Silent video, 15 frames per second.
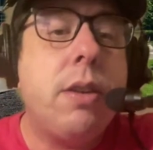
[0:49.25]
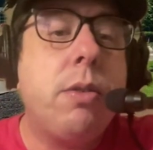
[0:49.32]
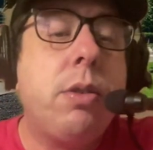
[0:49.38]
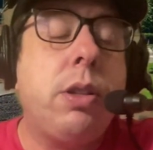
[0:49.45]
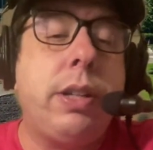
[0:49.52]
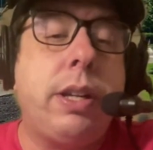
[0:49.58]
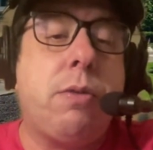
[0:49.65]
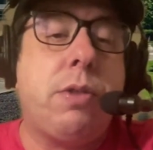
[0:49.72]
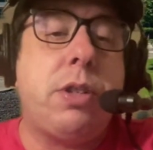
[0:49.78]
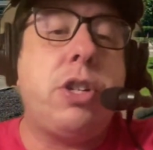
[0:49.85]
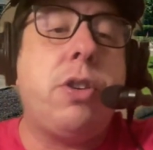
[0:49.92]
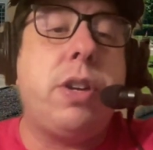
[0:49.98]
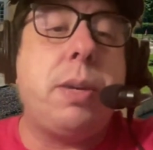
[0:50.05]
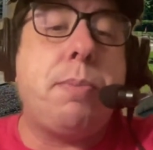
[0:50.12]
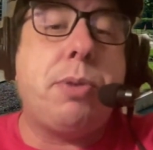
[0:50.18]
We're going to look at
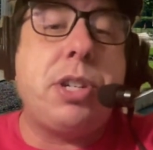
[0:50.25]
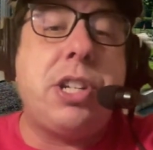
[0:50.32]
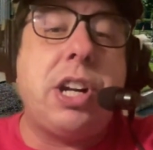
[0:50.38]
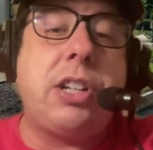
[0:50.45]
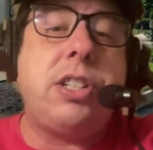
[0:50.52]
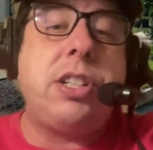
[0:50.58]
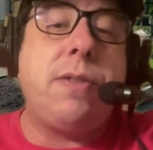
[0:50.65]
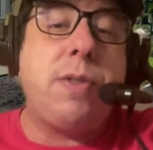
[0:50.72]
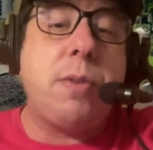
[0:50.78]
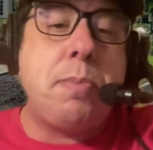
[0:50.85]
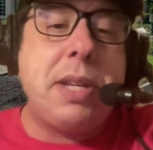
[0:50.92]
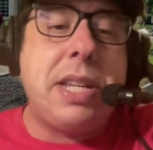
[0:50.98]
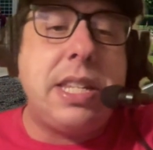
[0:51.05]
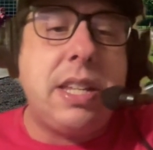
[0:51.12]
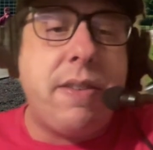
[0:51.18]
returning production for
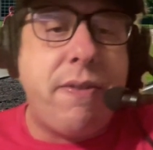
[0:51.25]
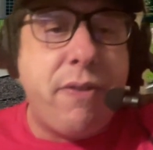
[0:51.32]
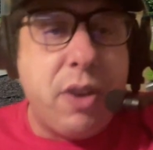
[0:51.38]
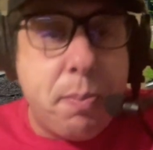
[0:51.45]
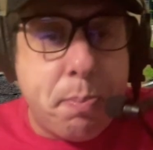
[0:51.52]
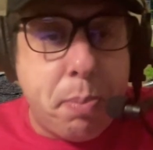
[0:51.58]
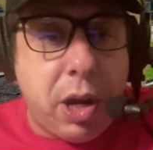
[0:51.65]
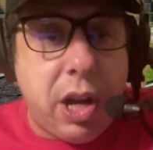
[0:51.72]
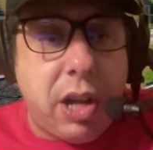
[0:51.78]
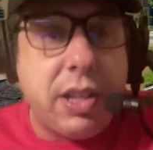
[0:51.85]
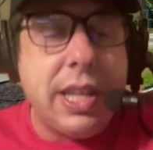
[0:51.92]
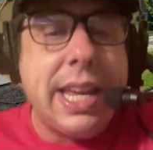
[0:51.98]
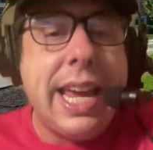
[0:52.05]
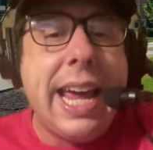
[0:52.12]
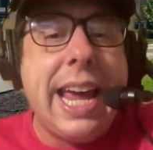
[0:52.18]
BC football
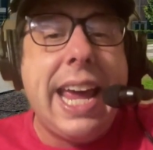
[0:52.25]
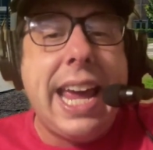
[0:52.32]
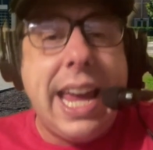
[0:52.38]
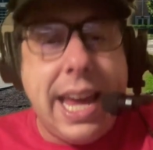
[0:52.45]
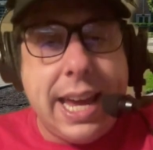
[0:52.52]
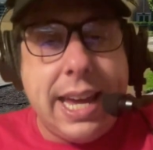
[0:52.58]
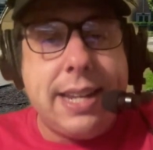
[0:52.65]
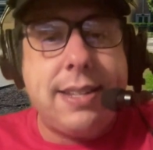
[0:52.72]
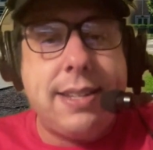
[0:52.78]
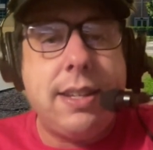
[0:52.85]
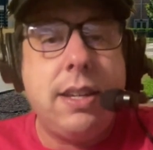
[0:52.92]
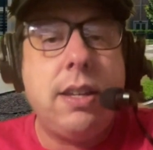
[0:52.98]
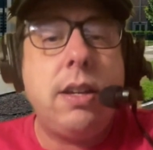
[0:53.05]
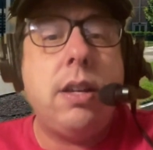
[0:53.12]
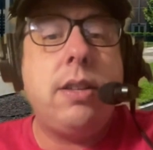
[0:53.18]
and
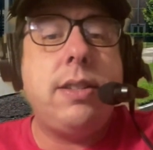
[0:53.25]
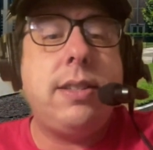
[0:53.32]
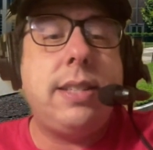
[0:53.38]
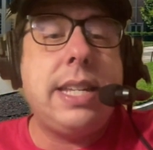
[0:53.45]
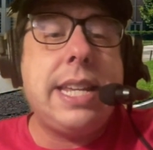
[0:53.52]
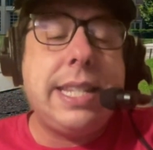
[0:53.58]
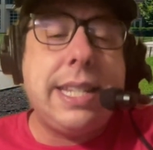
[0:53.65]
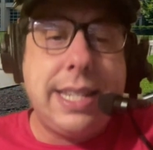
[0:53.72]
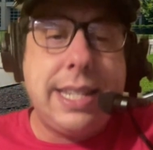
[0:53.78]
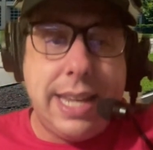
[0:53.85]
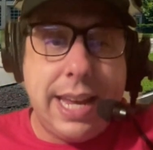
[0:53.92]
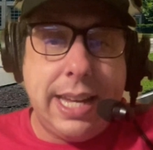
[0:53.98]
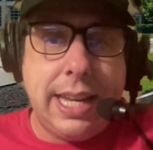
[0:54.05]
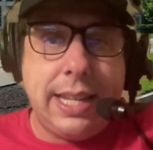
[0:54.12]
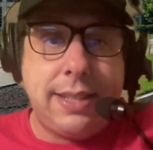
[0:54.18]
season
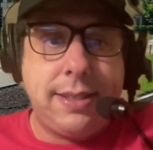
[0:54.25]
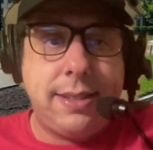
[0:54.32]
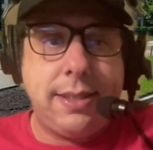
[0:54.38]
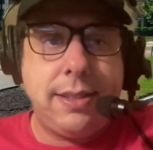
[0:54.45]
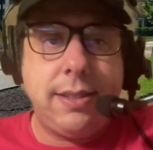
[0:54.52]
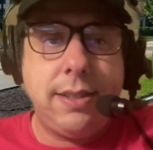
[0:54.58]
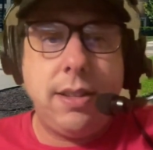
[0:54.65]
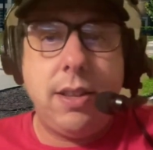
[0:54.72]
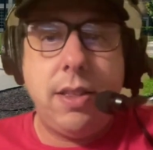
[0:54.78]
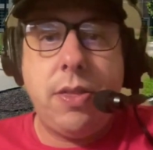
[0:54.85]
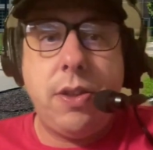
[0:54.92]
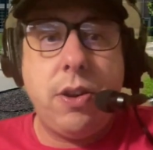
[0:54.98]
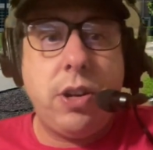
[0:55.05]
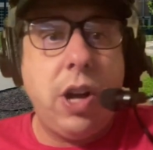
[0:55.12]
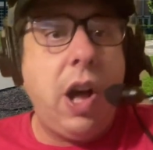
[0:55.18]
tickets.
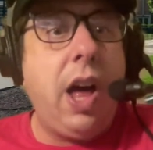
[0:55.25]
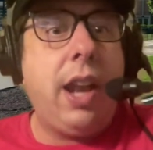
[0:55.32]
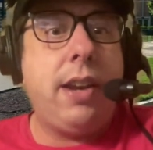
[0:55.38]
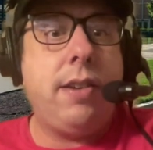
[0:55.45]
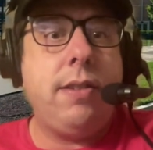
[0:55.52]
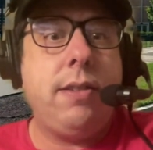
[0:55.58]
They're gone.